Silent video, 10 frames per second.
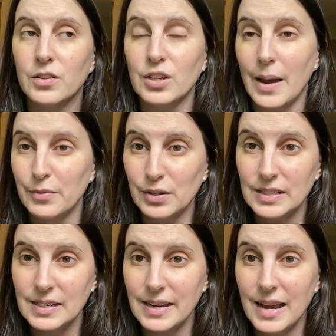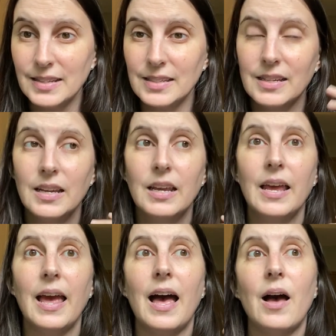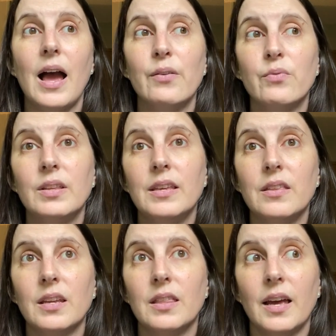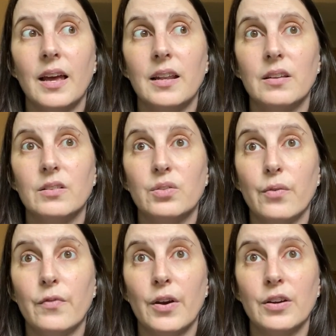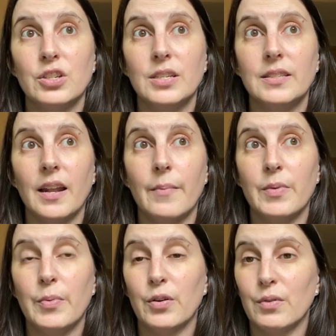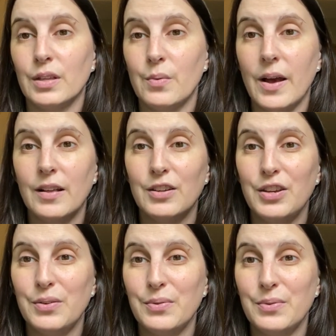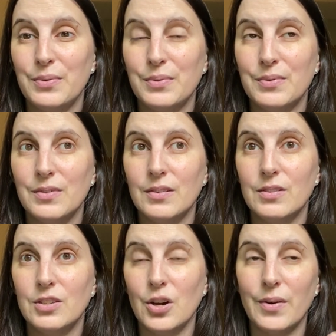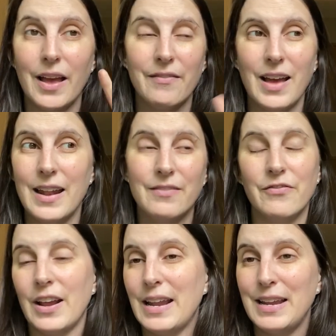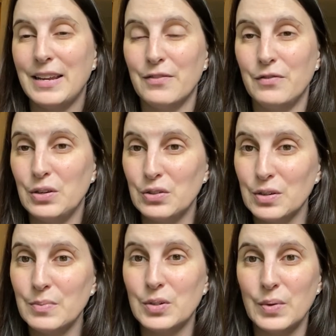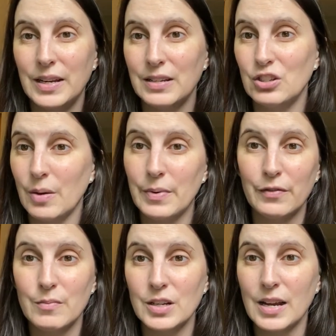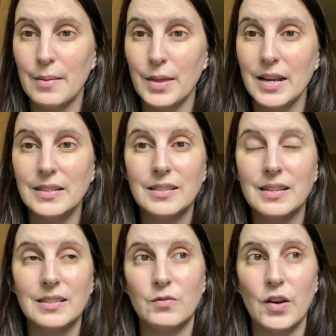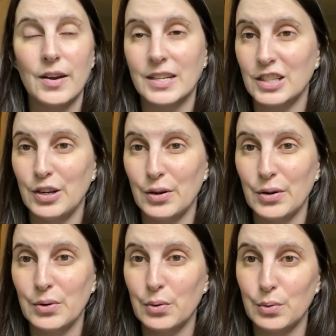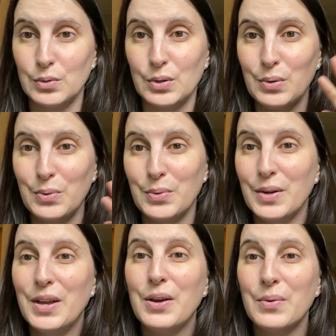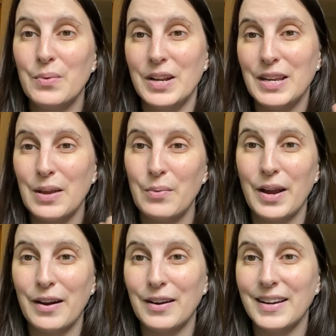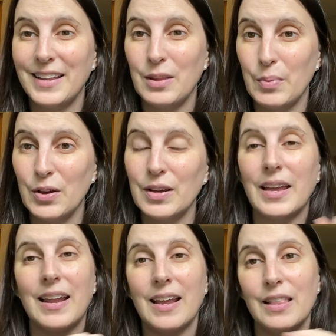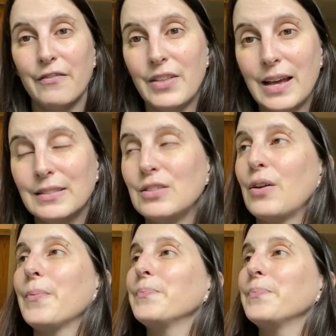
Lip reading: chapters in yet. I really think that so far she set up the book really well. I didn't find any confusion between jumping from the timelines. It's very clear who's who, when you get where in the book, and I love that. So,